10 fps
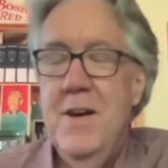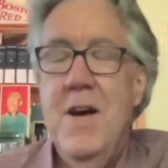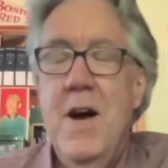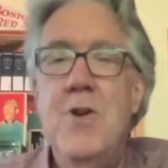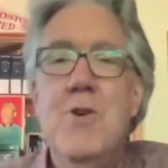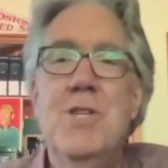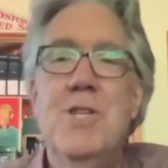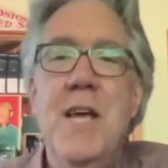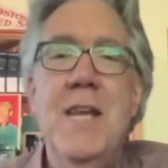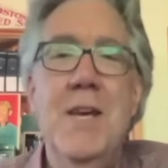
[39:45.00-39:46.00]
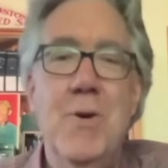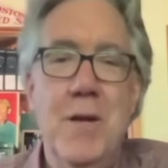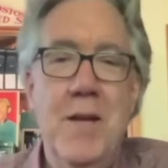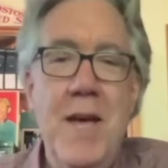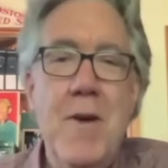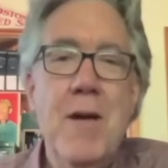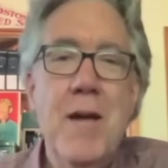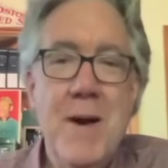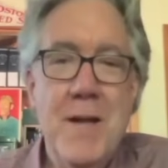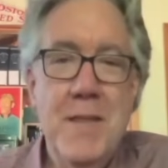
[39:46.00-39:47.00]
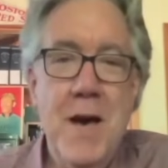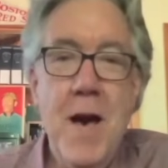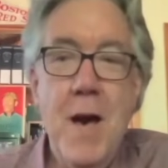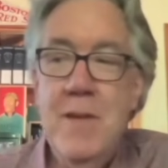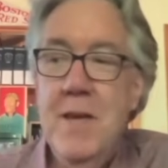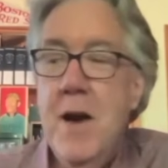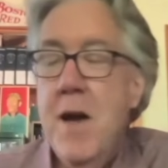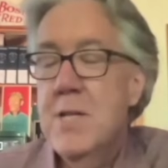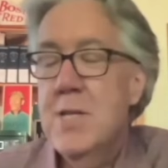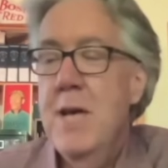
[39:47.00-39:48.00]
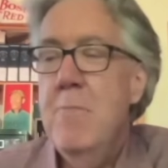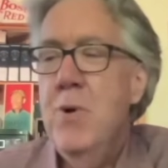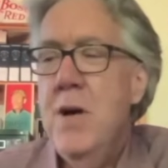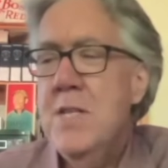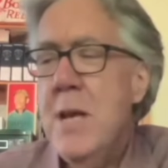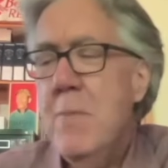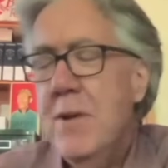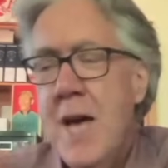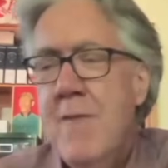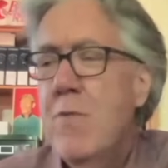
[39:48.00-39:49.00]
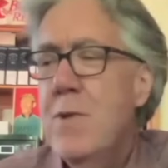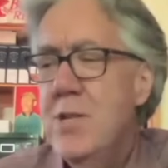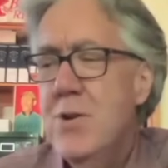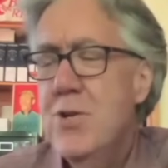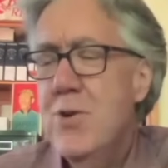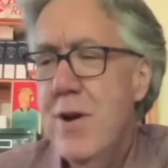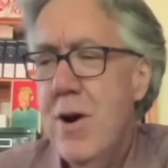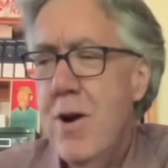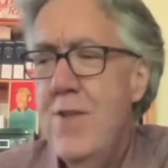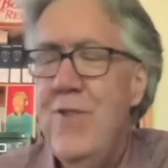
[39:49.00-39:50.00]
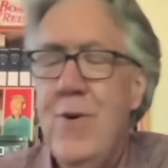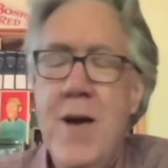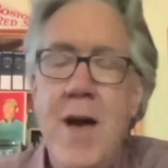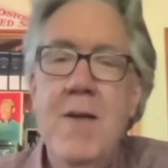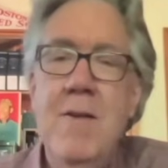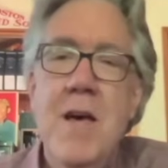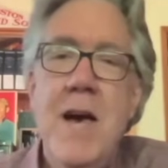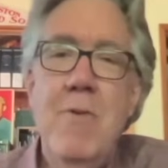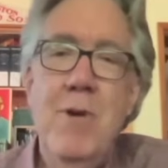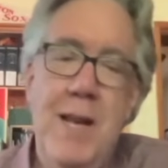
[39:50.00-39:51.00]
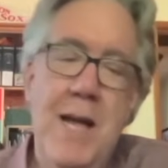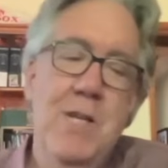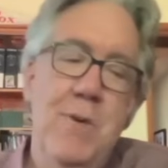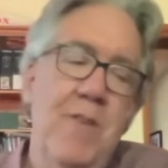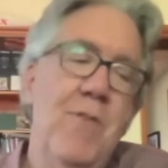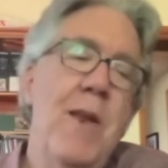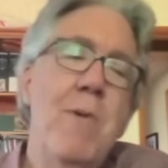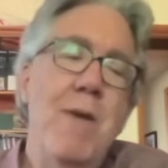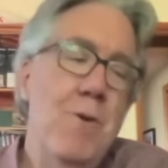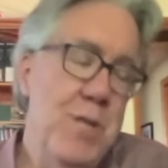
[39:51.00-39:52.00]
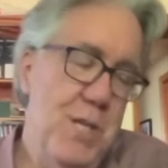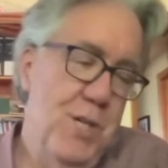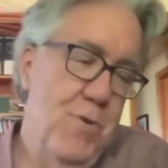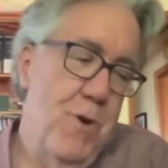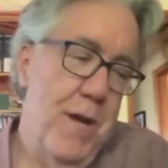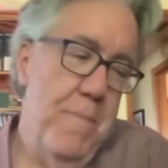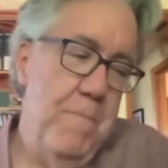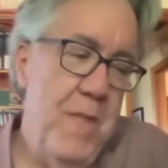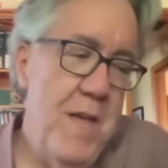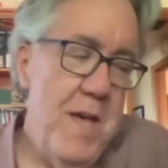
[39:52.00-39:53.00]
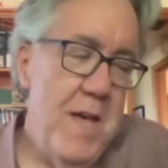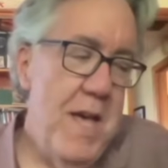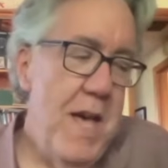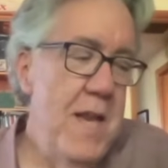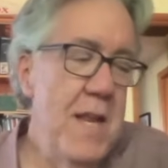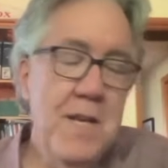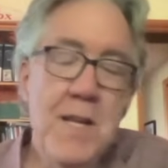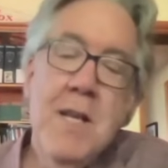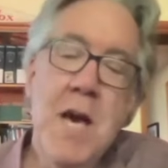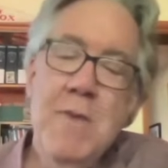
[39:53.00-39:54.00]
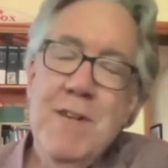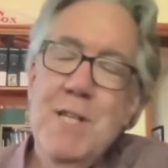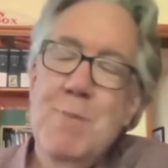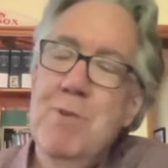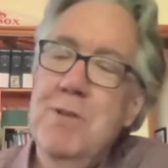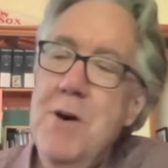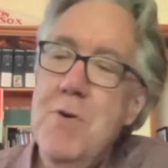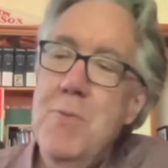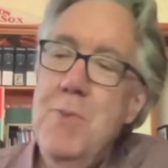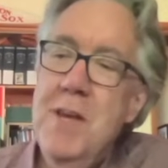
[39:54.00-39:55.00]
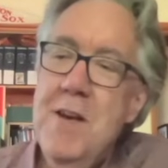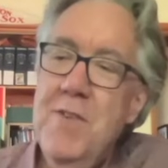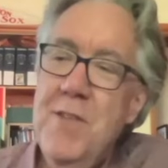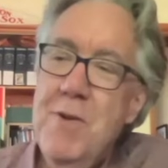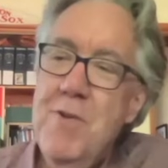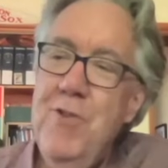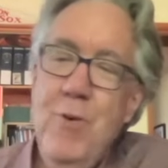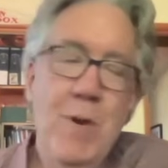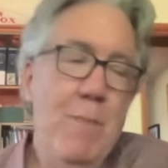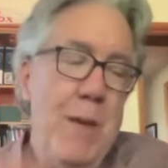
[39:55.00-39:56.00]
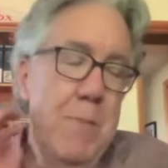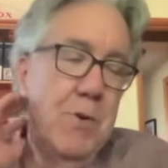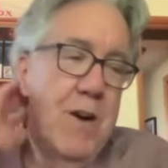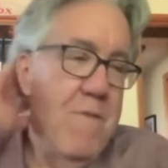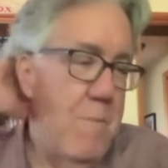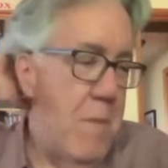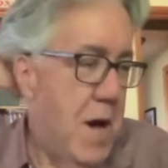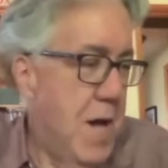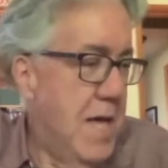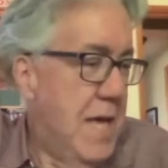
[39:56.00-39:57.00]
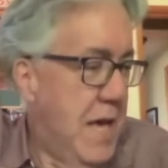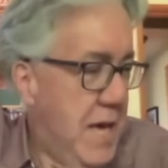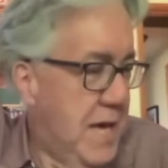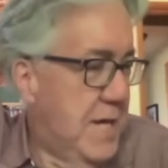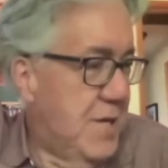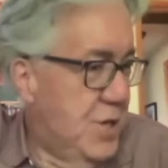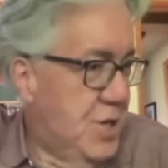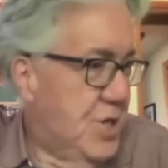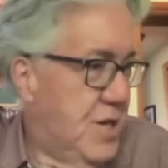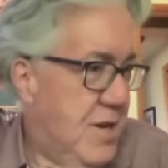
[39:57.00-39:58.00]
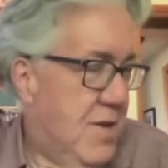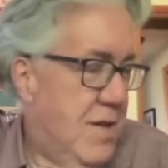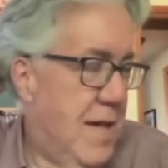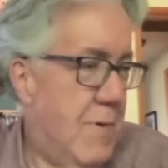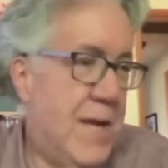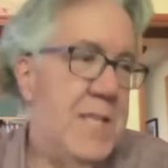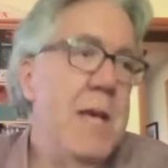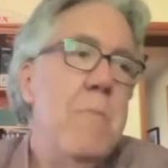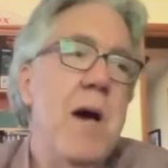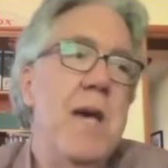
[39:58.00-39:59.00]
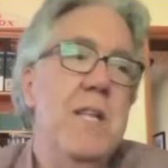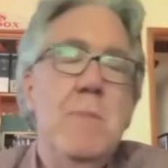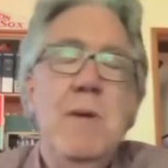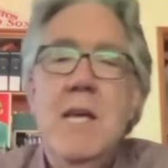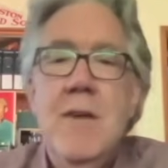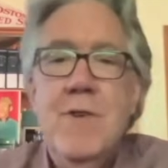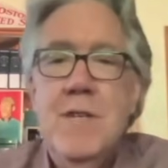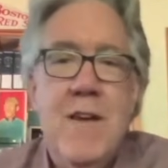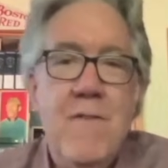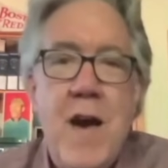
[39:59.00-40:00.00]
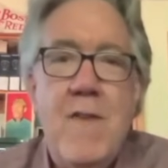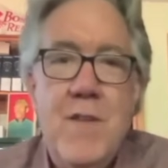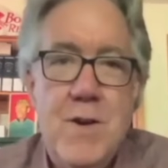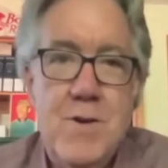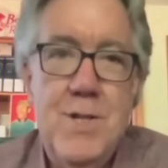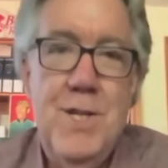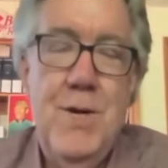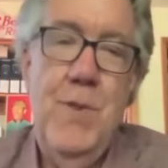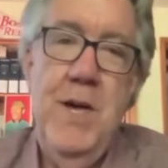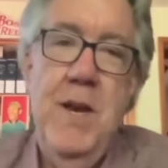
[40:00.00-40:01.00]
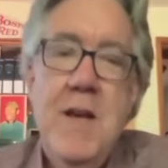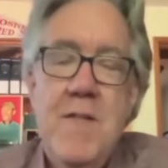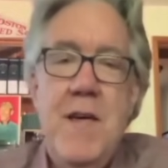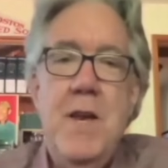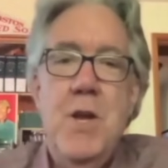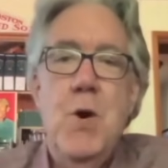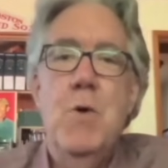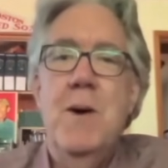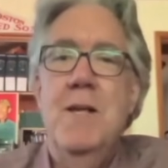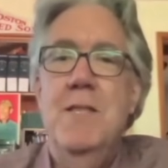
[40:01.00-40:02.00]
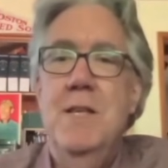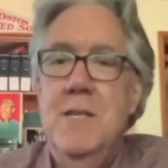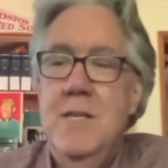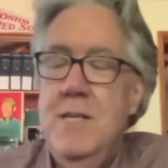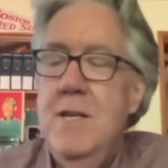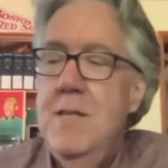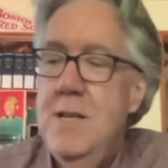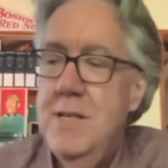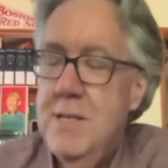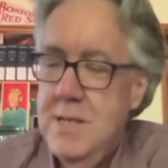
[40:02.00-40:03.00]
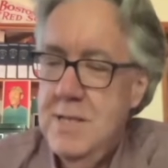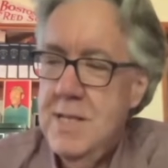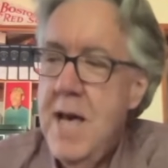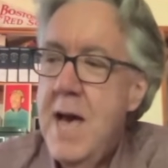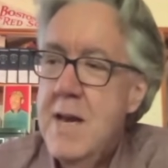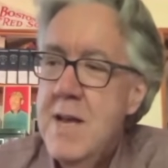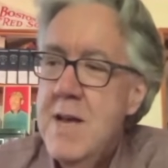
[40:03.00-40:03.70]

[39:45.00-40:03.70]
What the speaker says: understanding or caring about the hobby, honestly. And plus, I'm kind of a researcher at heart, so I really like doing it. So anyway, I wrote this story, and it did kind of explode because there are so many people of my age, and when I say my age, I mean give or take 5 years, that know about this set